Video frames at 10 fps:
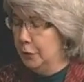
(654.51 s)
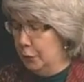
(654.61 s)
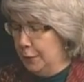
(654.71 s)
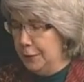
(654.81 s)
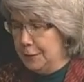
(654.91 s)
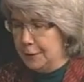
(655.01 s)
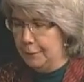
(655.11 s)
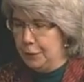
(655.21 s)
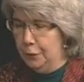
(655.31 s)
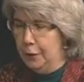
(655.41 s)
during this
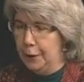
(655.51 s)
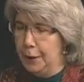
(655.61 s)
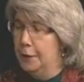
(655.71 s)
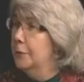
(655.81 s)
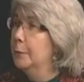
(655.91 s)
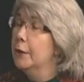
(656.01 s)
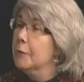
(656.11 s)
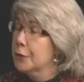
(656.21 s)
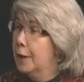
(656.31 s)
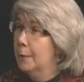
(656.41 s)
7-year hiatus, and we
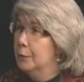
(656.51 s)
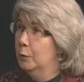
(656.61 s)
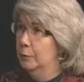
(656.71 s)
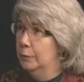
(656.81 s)
never stopped.